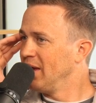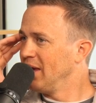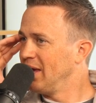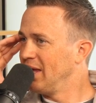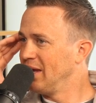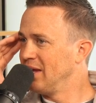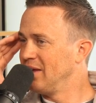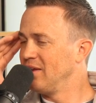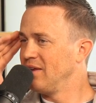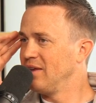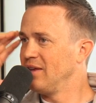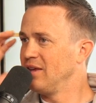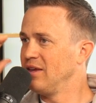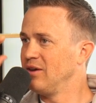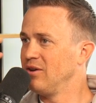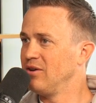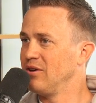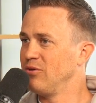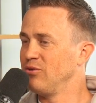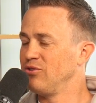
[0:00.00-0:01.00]
And
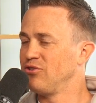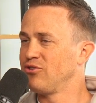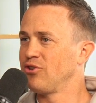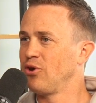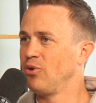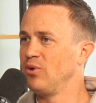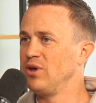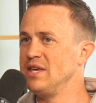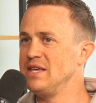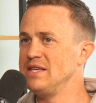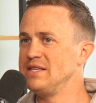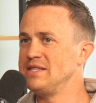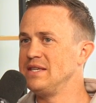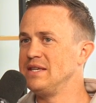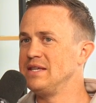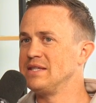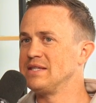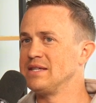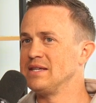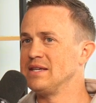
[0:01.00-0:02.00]
it was so
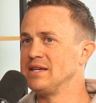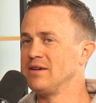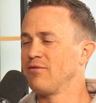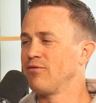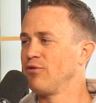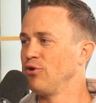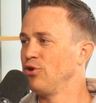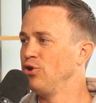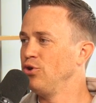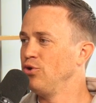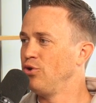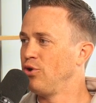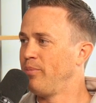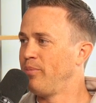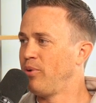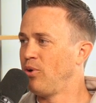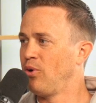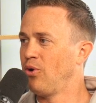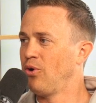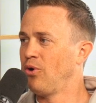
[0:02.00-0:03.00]
easy for you to
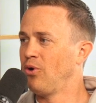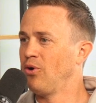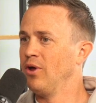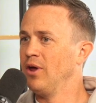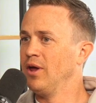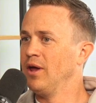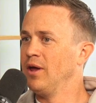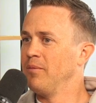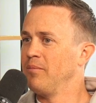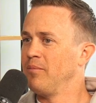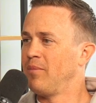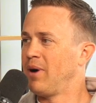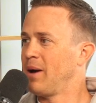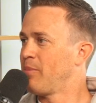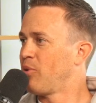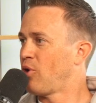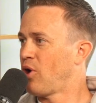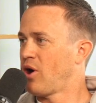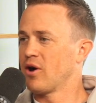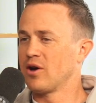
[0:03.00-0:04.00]
pull my
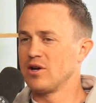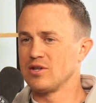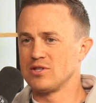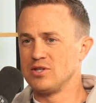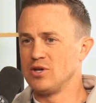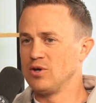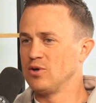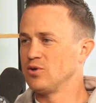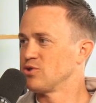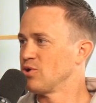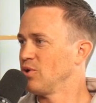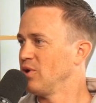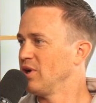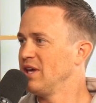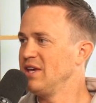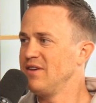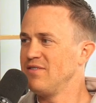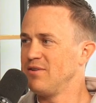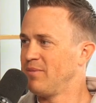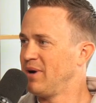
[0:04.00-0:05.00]
progress notes or
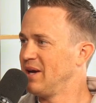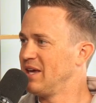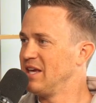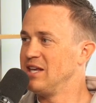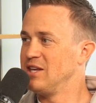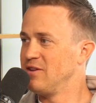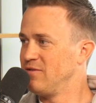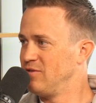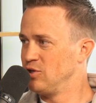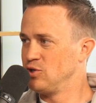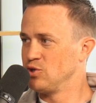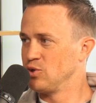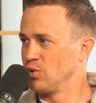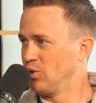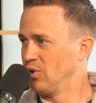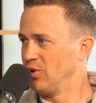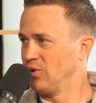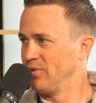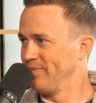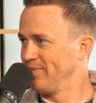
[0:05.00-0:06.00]
even my
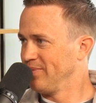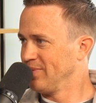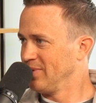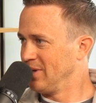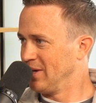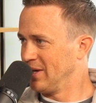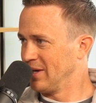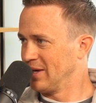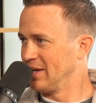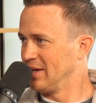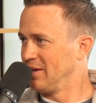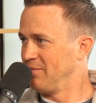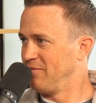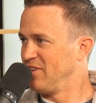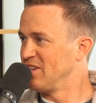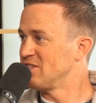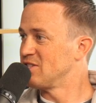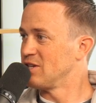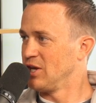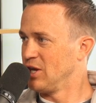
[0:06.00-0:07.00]
individual
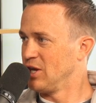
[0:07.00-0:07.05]
visit